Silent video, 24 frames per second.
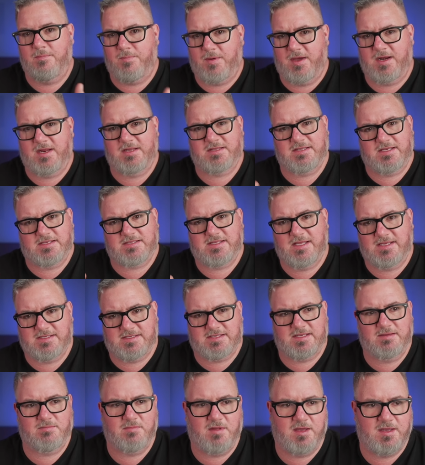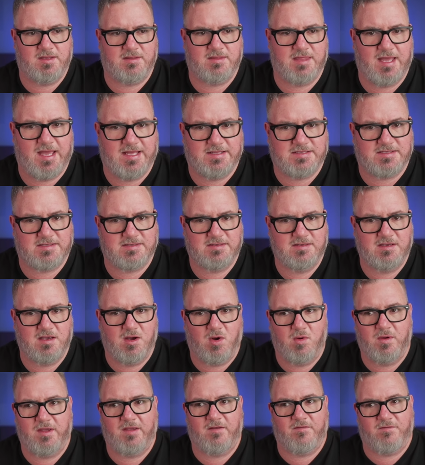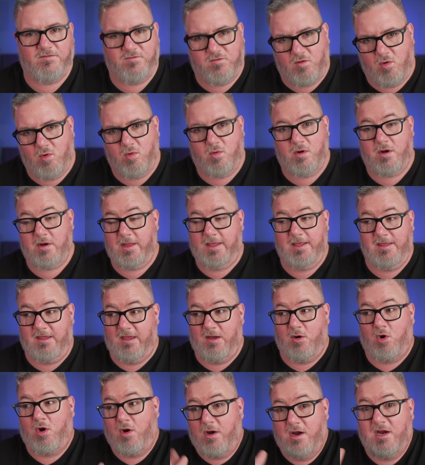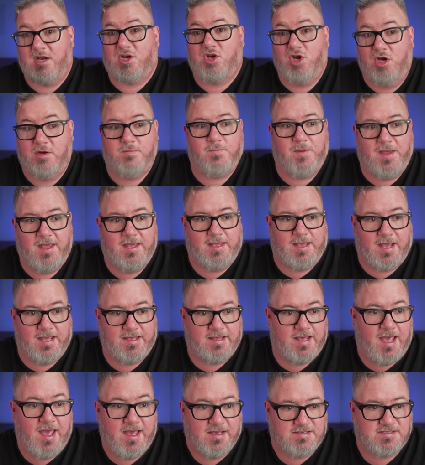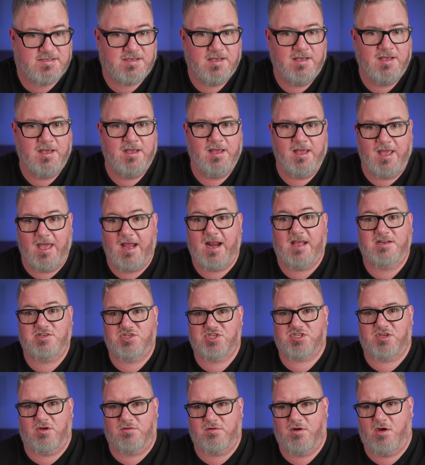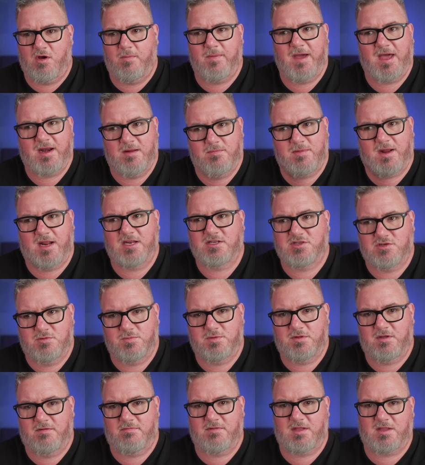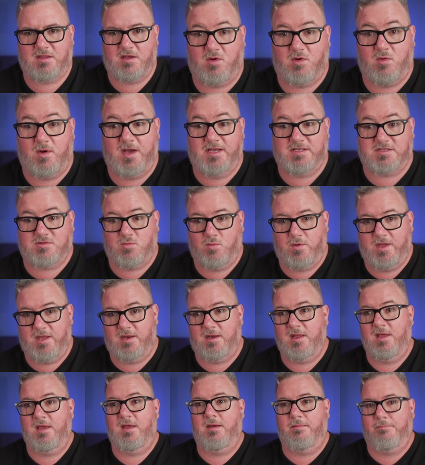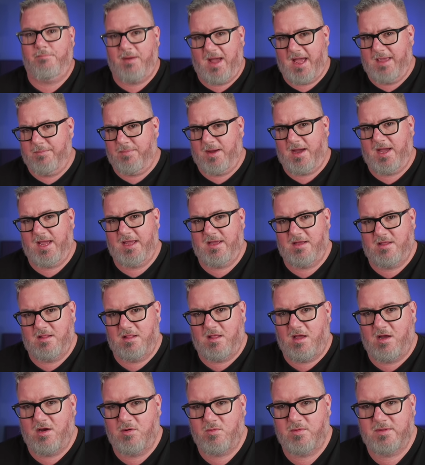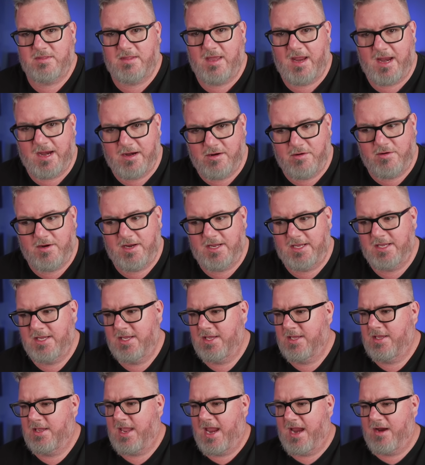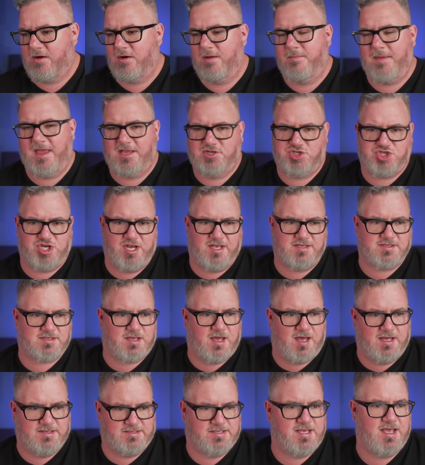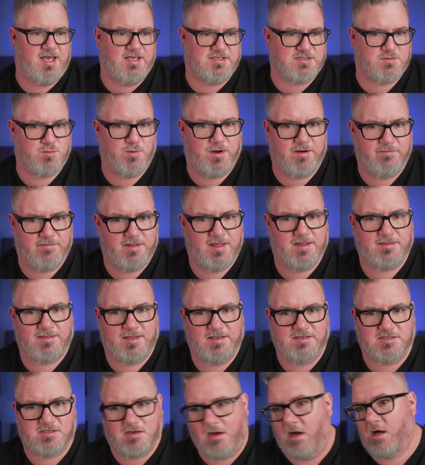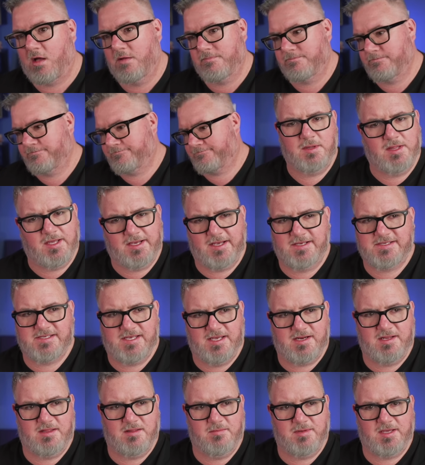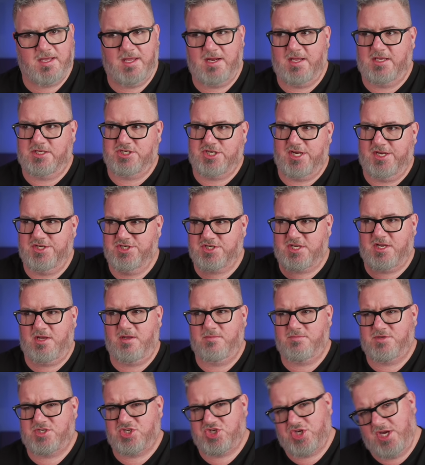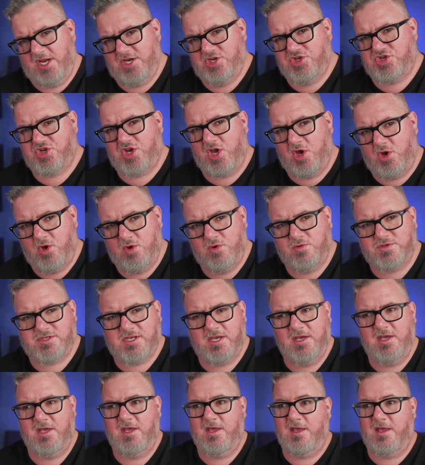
But it does not seem like that's going forward. It could be, I guess. And I just don't know about it. But I do believe quest went bye-bye along with the Harry Man Chess Contest, whatever that thing's called. But like I said in the beginning, change comes, change goes.